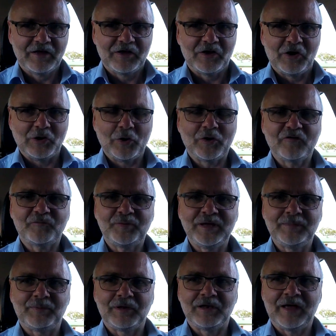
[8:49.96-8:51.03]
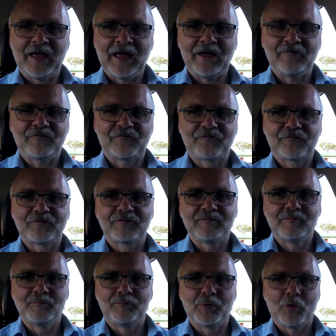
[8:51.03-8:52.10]
A lot of people have
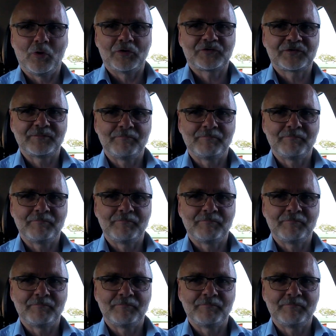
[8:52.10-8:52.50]
bought